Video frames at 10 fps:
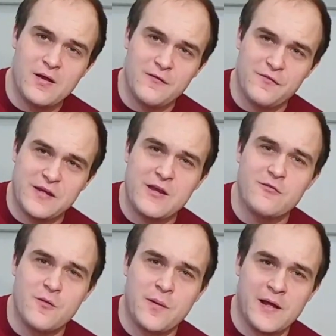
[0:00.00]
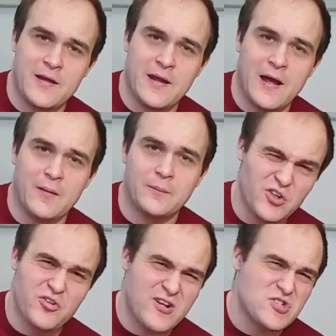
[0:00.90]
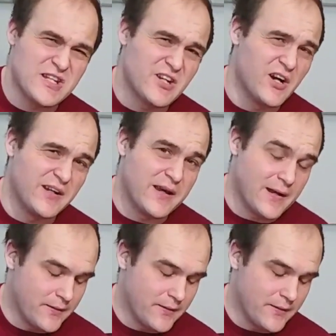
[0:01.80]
If you keep repeating that, you'll gradually kind of get